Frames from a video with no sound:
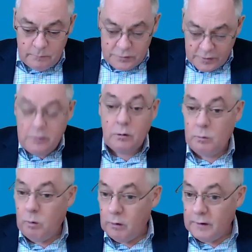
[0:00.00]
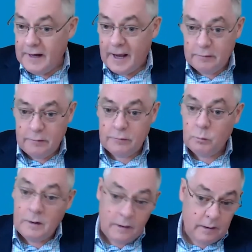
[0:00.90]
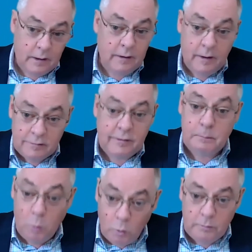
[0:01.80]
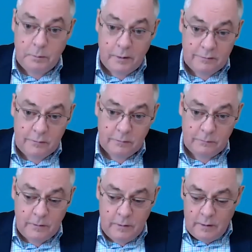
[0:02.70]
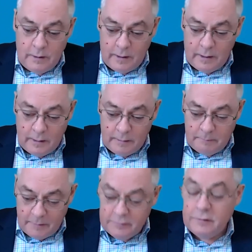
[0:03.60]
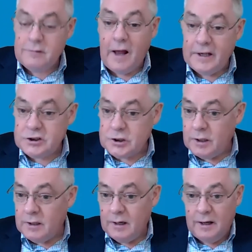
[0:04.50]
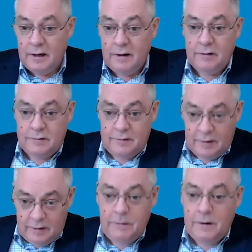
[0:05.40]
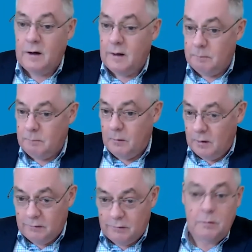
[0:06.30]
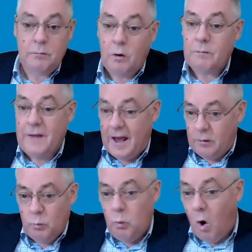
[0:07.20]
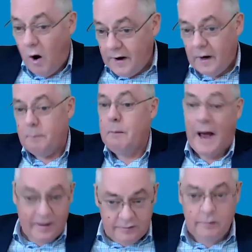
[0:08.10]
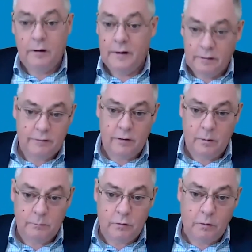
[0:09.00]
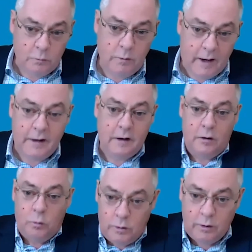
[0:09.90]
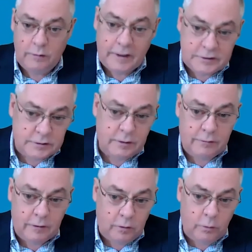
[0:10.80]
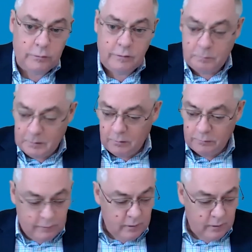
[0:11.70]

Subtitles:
Gender Equality Act is an important piece of legislation. It is significant in terms of that wider puzzle in terms of creating an organisation that's inclusive, because